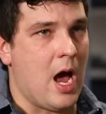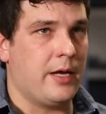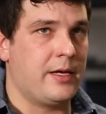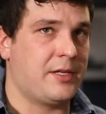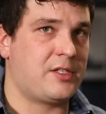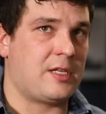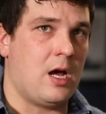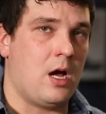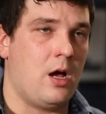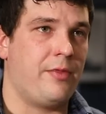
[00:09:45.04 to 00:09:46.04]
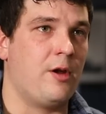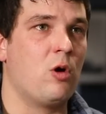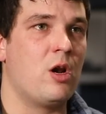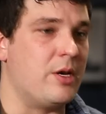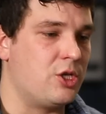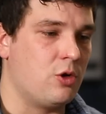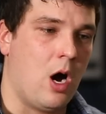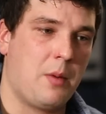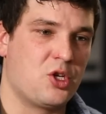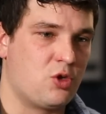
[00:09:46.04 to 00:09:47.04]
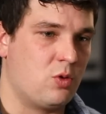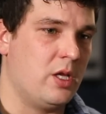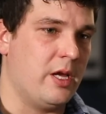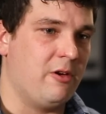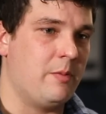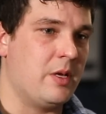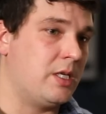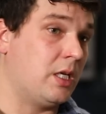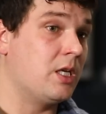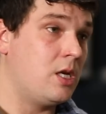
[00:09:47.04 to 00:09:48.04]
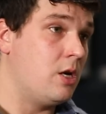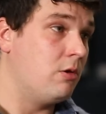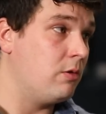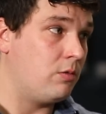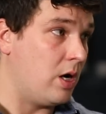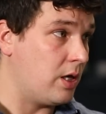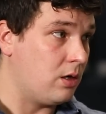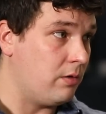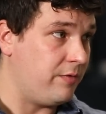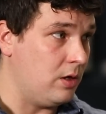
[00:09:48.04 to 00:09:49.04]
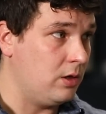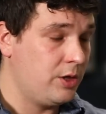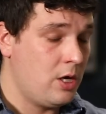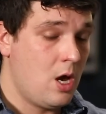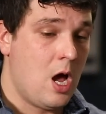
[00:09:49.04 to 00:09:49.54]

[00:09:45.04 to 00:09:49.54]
I guess there would have been two options, really. It would have been to continue running in a field.